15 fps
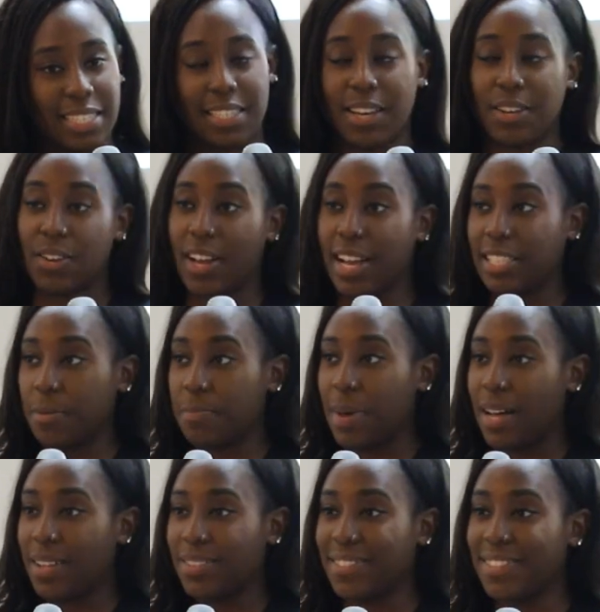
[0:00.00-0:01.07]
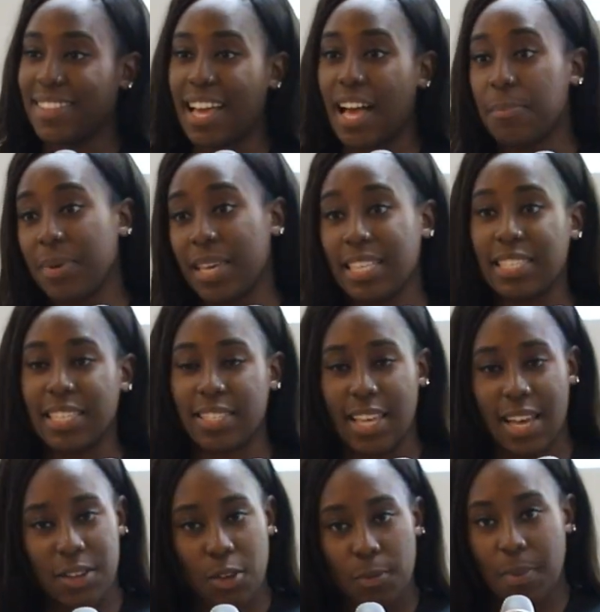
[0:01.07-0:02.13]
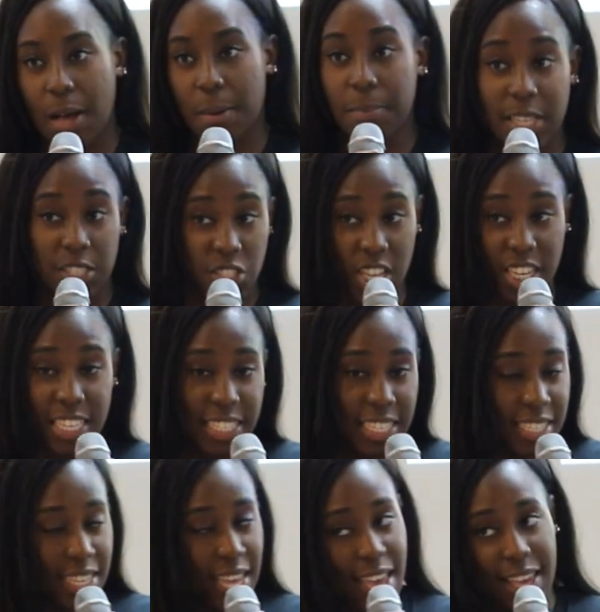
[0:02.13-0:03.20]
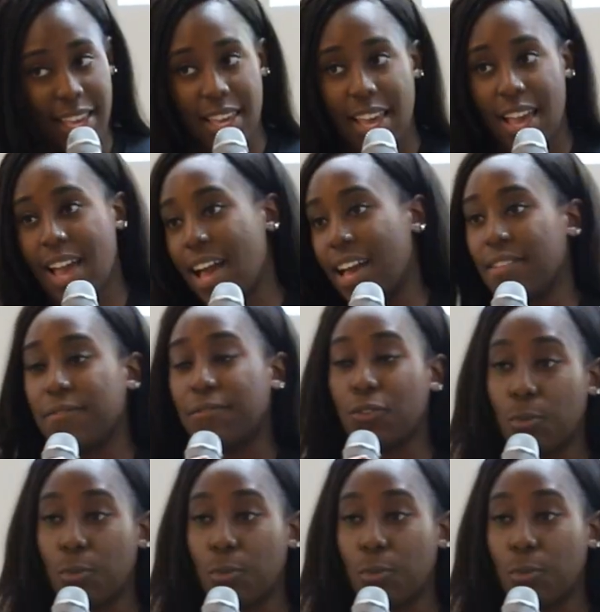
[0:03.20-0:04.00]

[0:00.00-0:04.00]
to tell you guys about? I'm here to tell you about my journey into tech and